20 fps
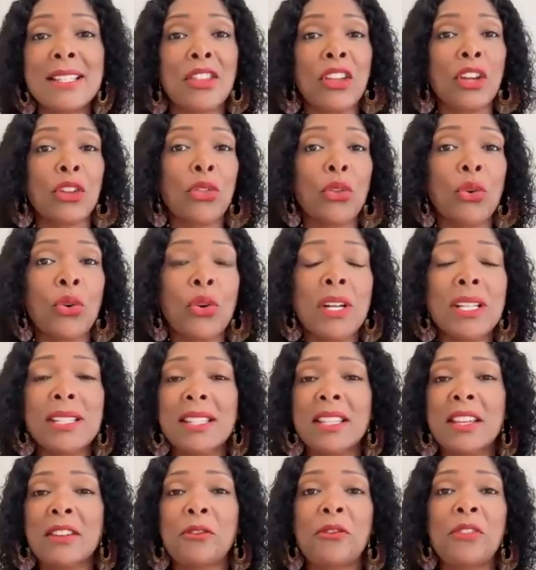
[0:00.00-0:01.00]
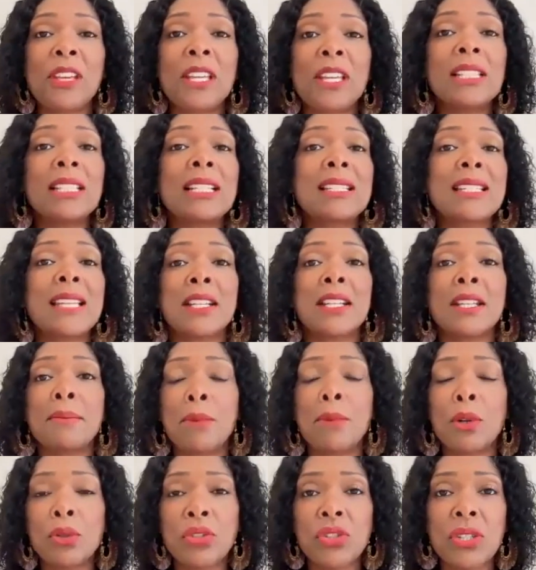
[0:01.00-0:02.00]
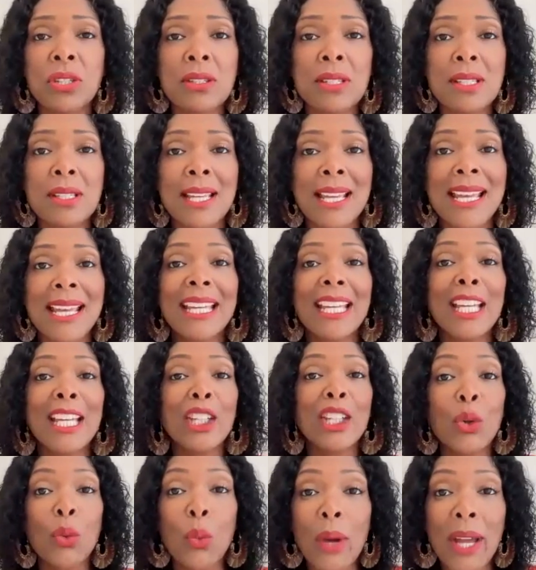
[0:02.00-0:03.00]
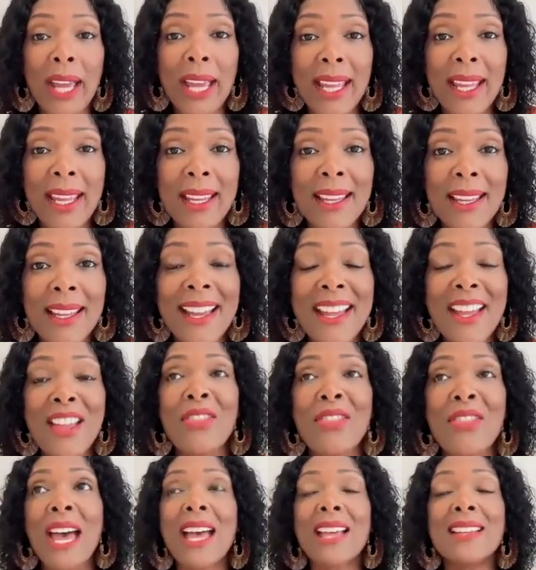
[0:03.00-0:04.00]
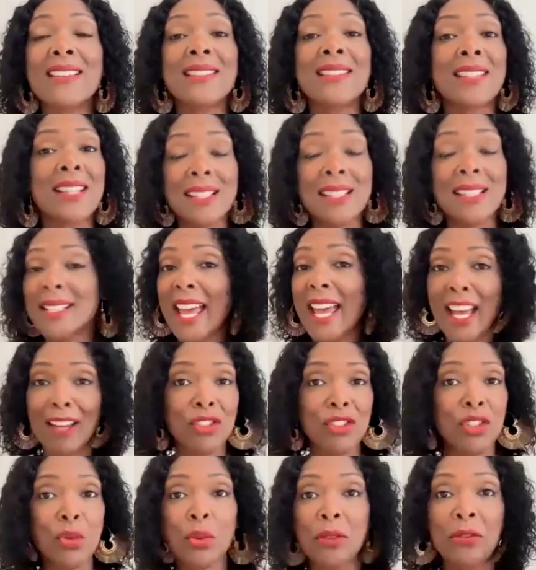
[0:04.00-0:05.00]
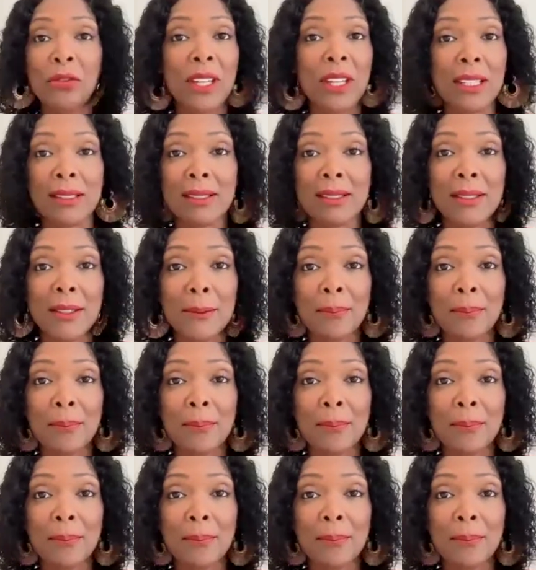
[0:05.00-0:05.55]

their thoughts, their feelings, and emotions in a way that doesn't have to offend,